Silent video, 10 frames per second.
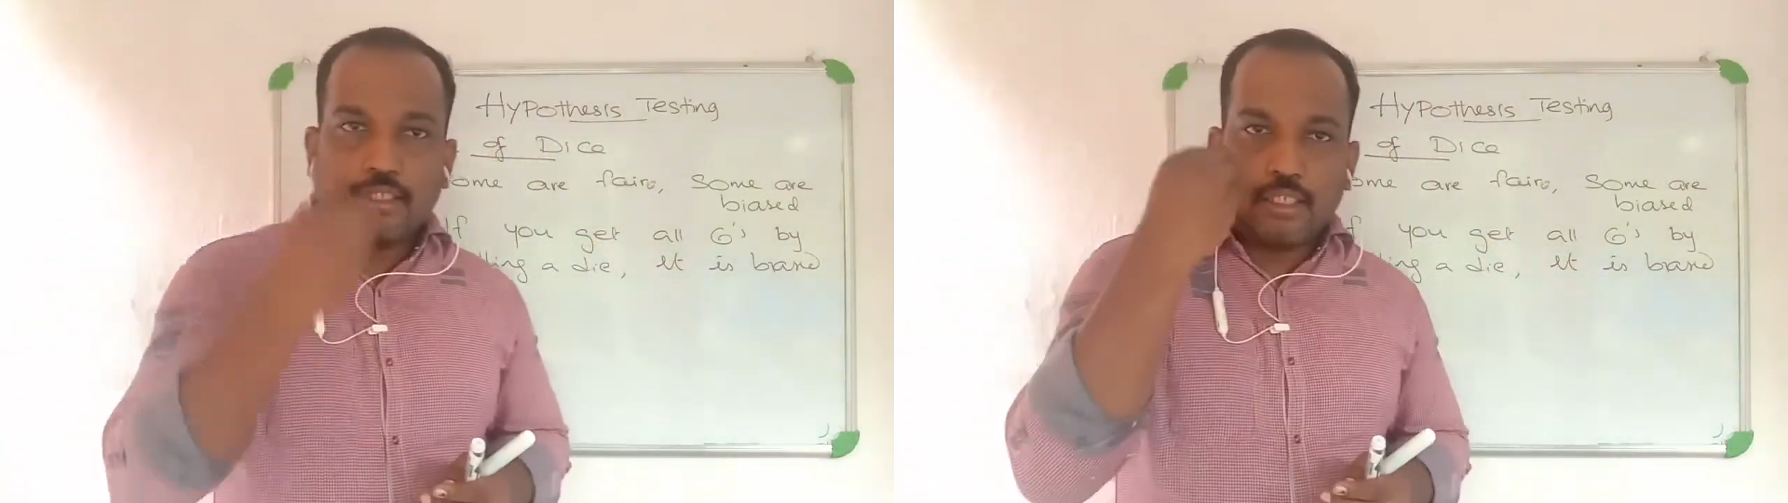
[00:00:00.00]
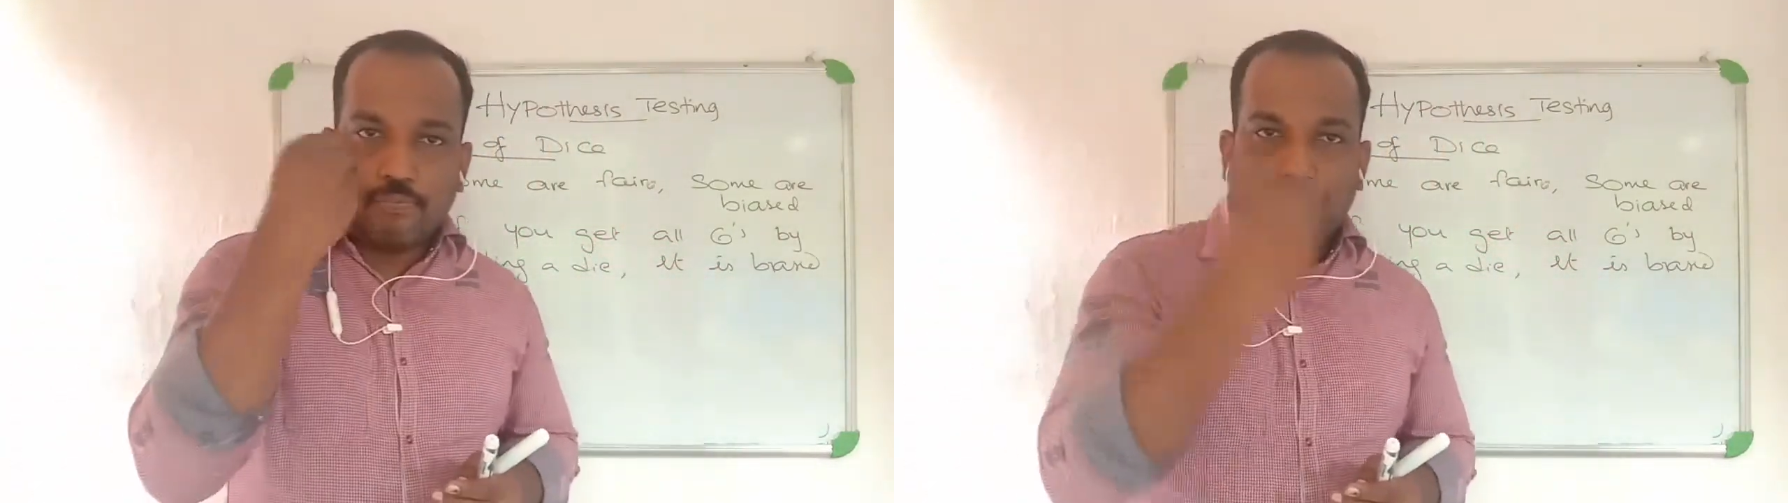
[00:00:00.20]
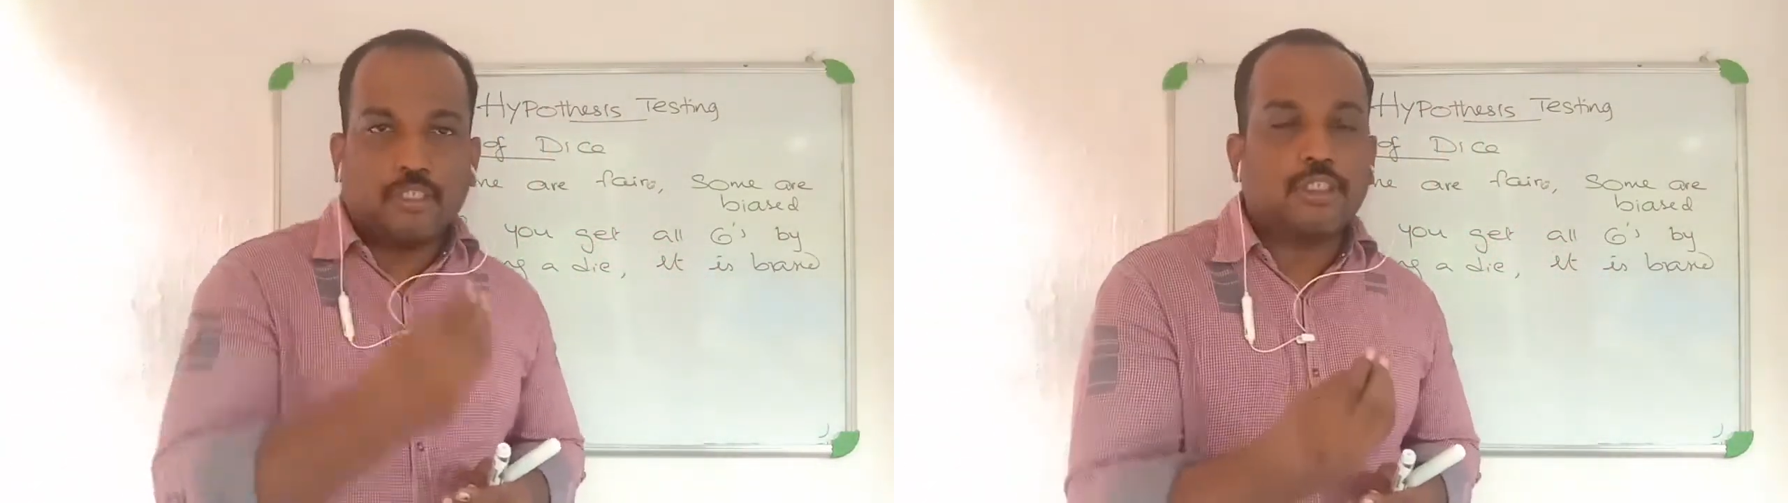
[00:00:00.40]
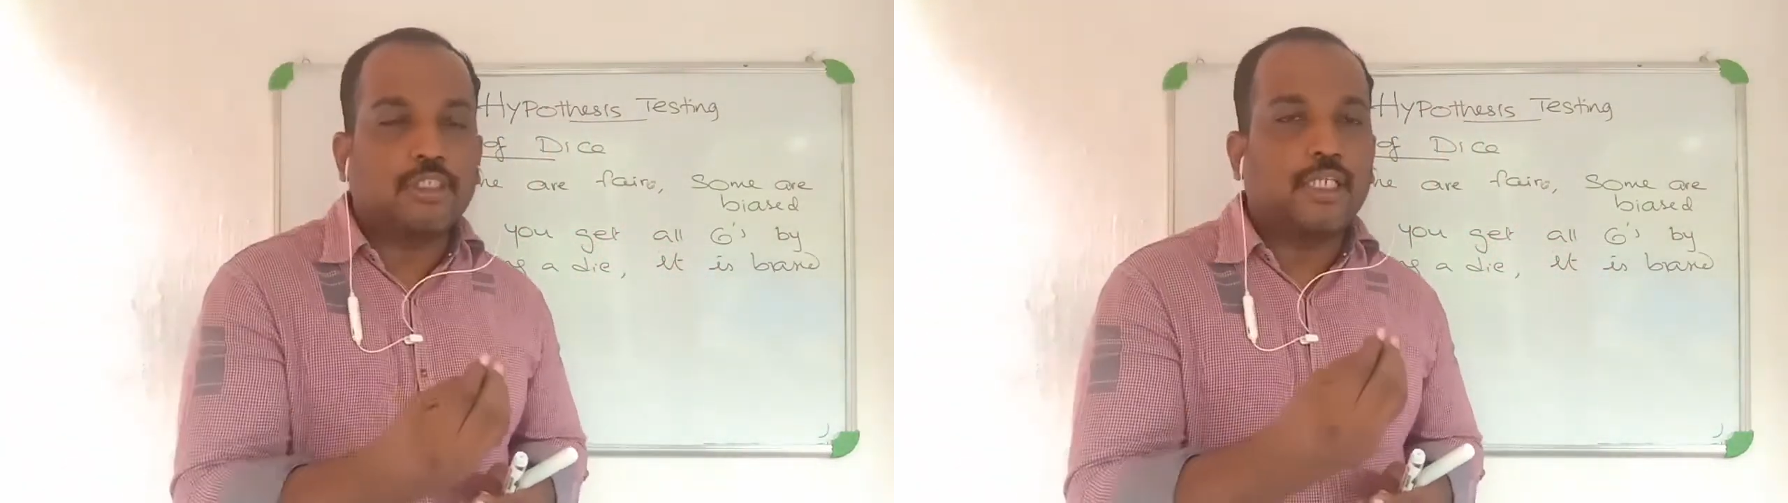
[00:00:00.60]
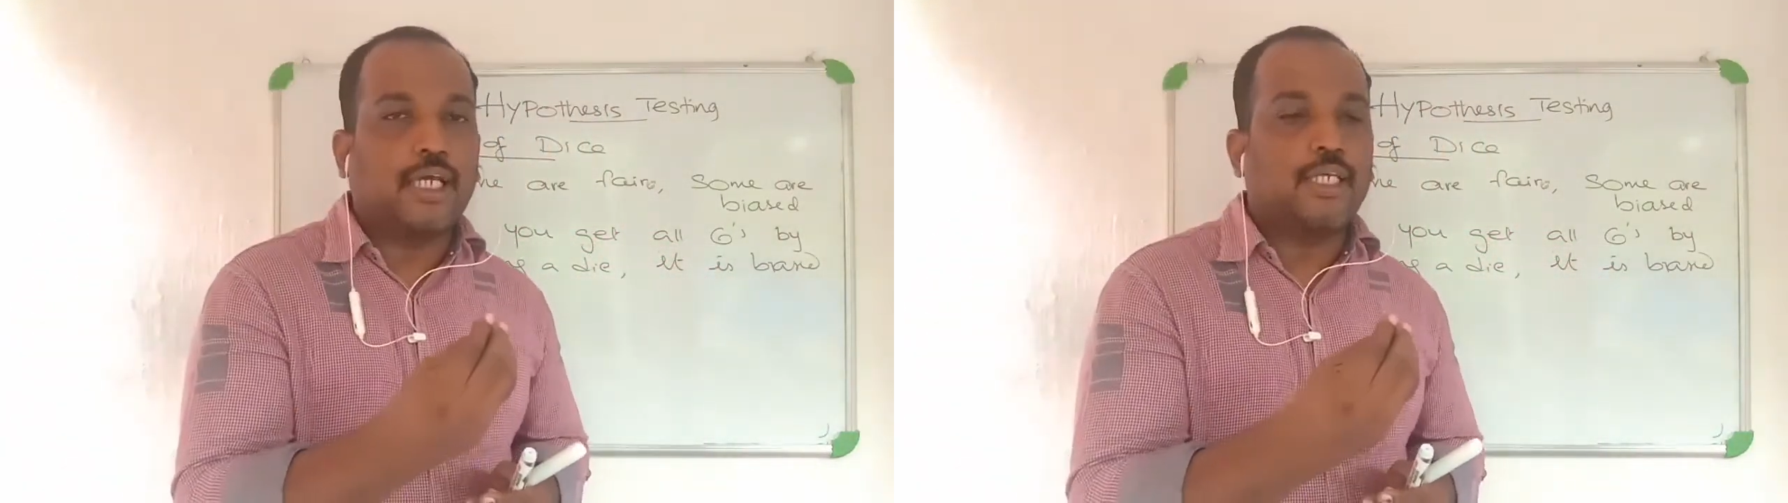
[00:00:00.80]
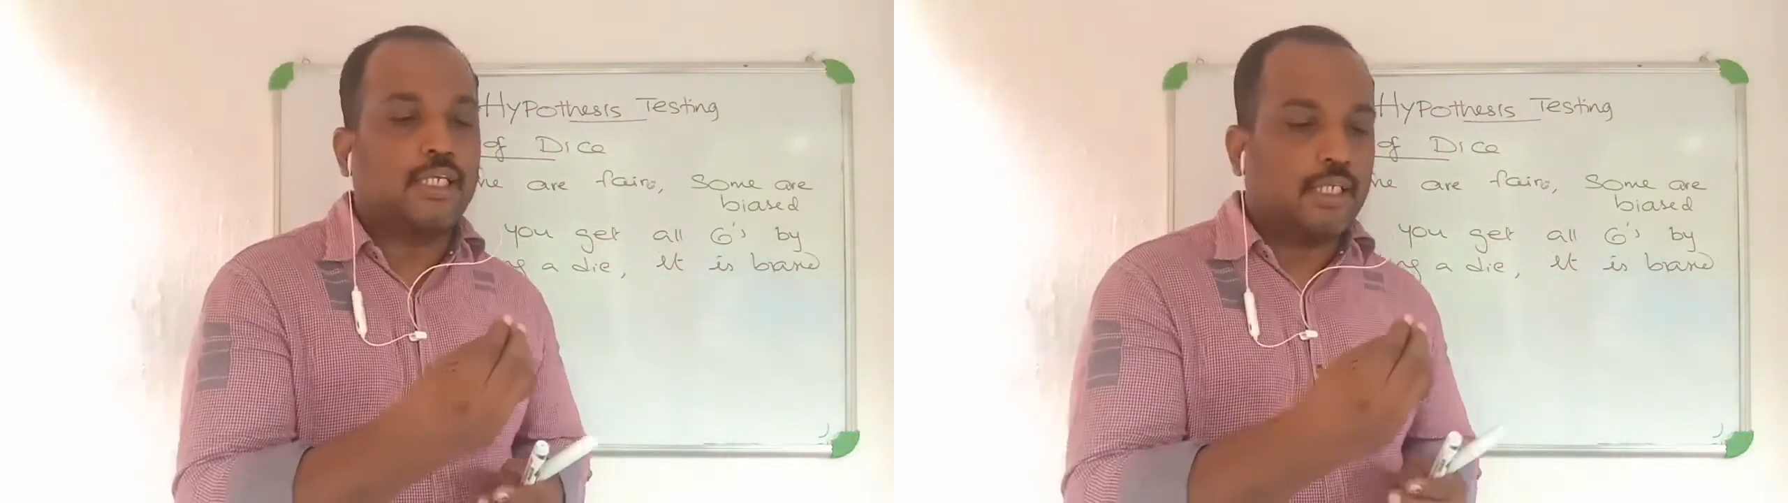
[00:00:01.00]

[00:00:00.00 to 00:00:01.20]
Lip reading: the first die